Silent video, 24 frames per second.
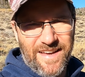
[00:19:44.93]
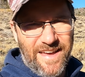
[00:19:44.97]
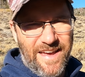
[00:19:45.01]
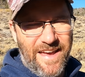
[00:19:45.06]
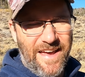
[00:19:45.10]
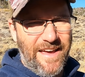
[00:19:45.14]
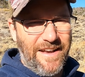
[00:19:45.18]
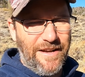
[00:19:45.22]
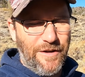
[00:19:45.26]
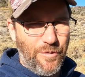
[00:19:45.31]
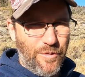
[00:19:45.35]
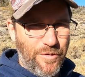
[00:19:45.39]

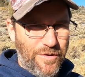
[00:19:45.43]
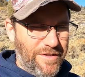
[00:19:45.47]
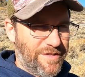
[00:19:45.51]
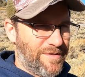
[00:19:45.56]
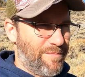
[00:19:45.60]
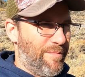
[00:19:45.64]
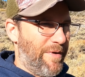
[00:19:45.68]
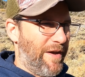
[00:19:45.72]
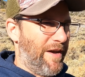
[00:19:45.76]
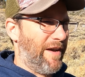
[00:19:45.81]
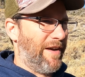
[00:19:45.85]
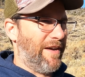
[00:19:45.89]
And it was
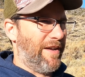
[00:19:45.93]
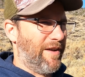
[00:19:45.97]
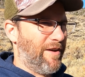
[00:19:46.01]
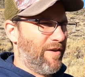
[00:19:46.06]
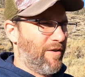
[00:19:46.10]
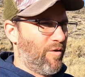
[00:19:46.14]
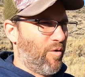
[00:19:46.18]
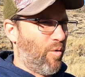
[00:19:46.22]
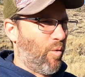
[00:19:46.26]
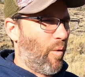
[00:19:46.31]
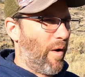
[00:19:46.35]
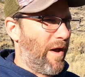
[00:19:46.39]
made
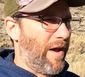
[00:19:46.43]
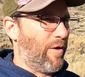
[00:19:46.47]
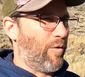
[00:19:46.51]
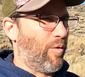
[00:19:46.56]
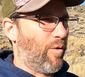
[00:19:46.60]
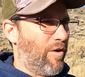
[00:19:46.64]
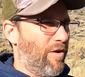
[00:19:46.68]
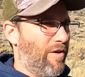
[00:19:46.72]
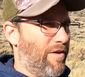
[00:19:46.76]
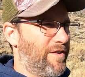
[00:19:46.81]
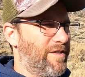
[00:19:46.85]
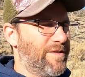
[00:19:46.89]
way
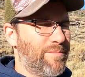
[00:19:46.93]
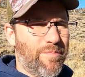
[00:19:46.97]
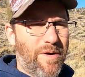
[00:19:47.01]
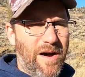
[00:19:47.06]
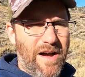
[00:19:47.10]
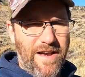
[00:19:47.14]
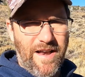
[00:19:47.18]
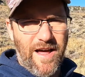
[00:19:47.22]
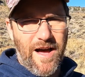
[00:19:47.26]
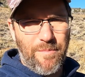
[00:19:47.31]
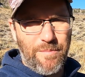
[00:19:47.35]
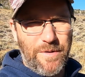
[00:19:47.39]
worse by
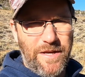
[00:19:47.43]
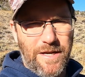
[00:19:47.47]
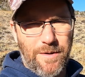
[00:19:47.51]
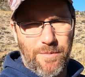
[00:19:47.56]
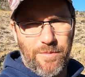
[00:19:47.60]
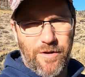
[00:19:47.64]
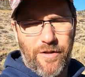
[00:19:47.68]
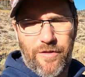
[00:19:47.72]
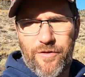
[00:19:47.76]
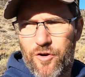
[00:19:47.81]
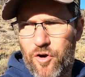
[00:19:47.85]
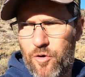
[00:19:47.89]
not being
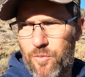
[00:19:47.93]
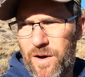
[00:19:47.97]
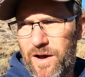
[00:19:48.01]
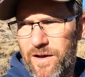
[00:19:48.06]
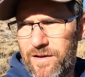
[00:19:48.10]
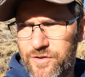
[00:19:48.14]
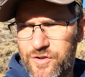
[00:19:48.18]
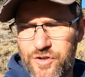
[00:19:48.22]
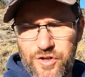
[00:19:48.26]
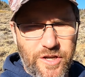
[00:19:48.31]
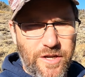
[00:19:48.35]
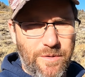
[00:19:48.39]
able to throw my
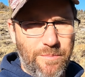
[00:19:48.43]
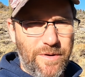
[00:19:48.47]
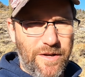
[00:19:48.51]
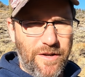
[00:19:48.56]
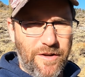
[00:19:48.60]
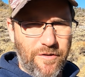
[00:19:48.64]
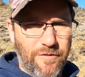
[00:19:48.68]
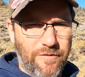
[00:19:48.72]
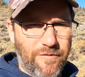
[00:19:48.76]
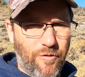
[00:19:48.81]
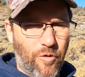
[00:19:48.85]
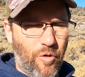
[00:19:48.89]
Jeep
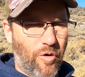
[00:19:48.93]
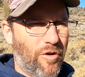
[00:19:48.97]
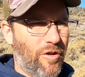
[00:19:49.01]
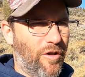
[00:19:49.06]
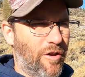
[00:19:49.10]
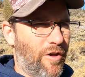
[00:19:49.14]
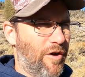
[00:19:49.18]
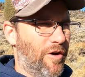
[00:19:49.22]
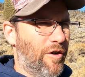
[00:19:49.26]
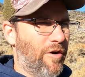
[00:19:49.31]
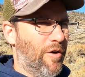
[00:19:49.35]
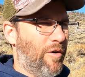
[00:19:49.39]
into four
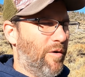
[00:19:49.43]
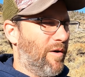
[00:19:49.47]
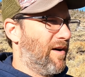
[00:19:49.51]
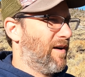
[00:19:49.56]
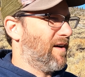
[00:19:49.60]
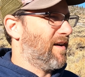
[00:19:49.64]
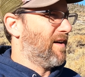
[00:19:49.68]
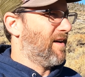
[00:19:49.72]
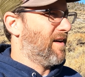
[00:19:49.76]
low.